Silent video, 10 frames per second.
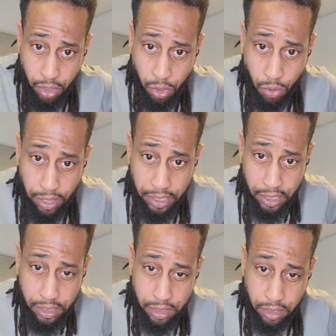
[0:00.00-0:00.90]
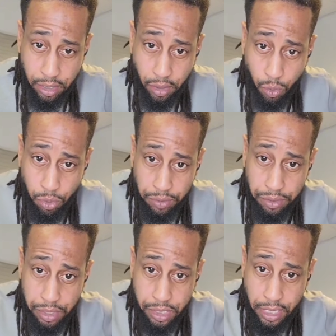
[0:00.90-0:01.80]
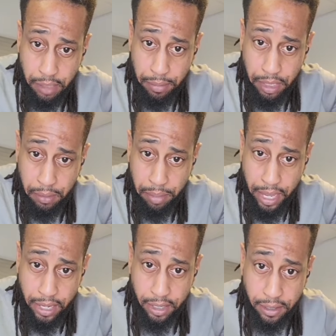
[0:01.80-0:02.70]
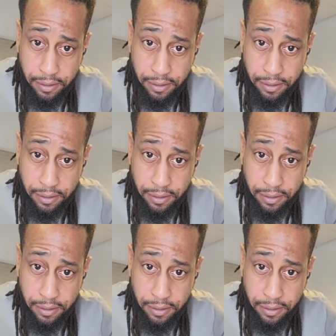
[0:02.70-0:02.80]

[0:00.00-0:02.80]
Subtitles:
quite easily with the segmented padding.